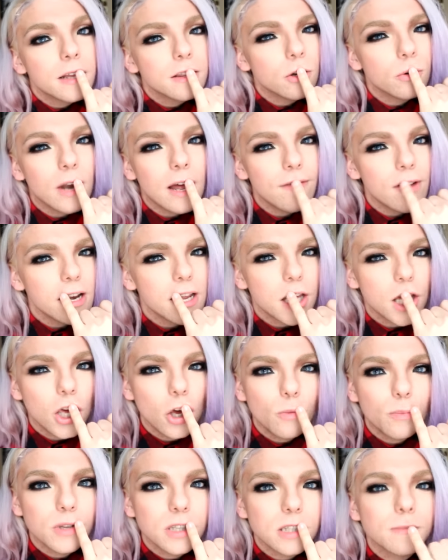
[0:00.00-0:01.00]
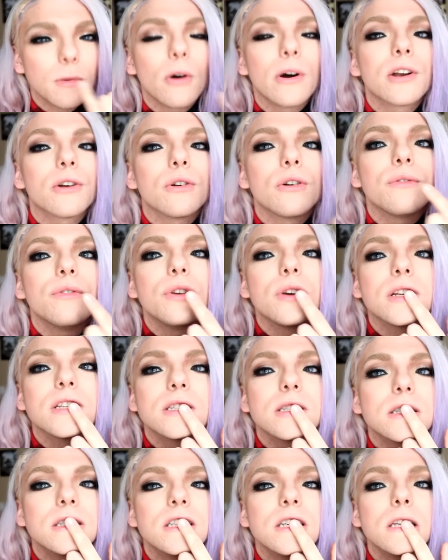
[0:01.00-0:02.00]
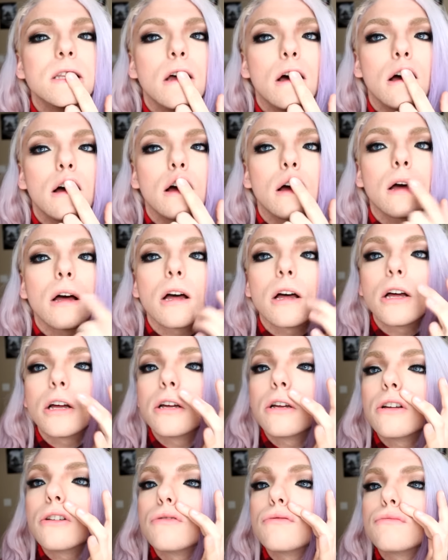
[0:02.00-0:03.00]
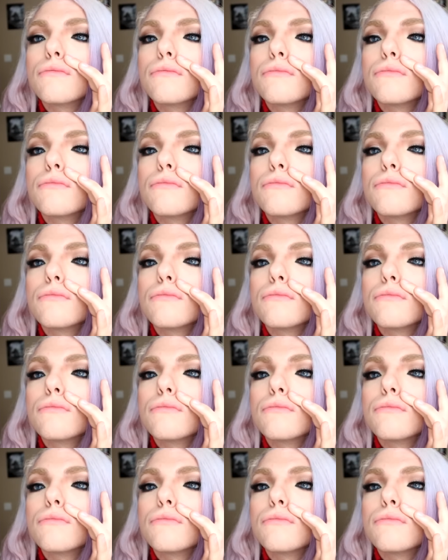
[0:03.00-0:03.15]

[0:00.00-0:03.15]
don't have any cupid's bow, I don't know if you can see that.